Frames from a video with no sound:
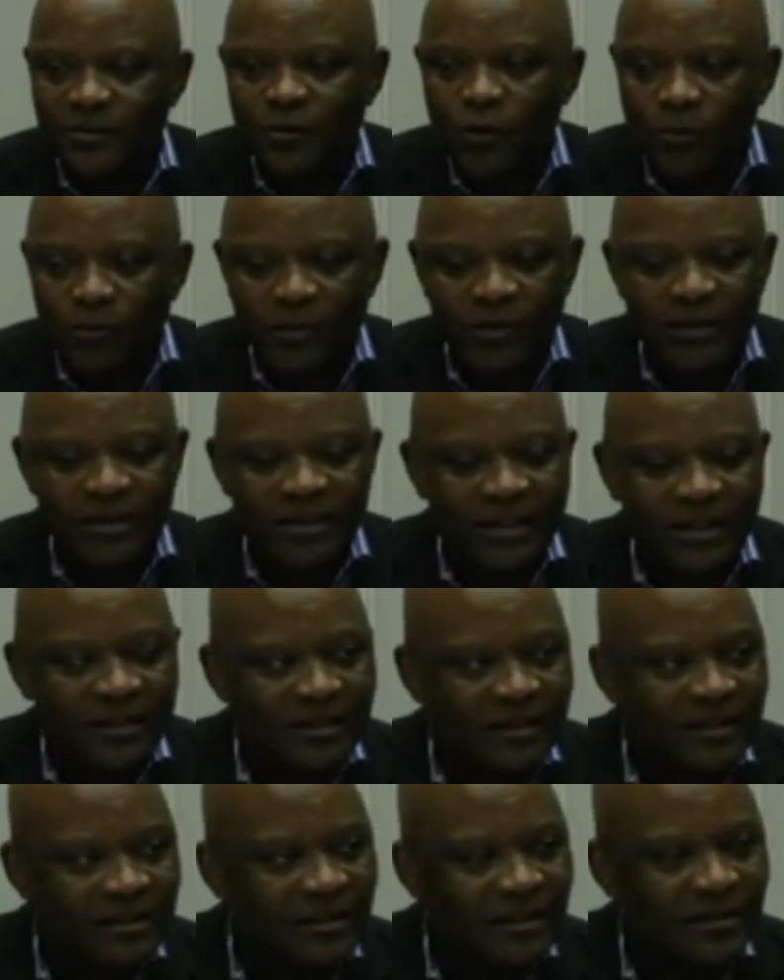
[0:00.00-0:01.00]
cooperate in
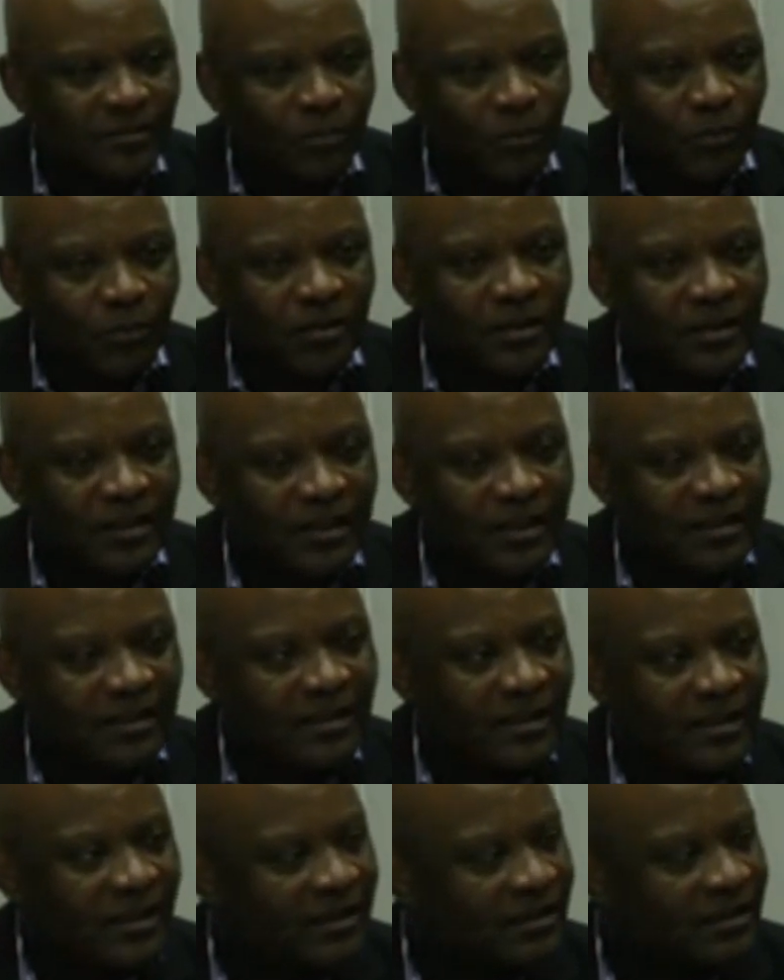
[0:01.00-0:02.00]
this important
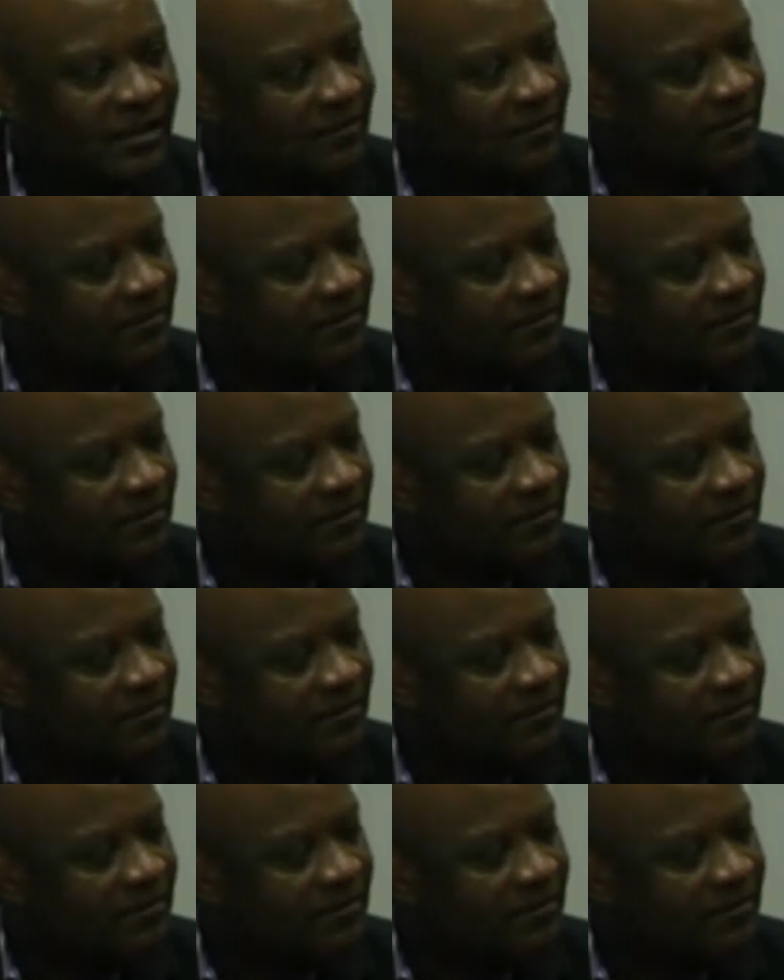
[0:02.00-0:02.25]
exercise.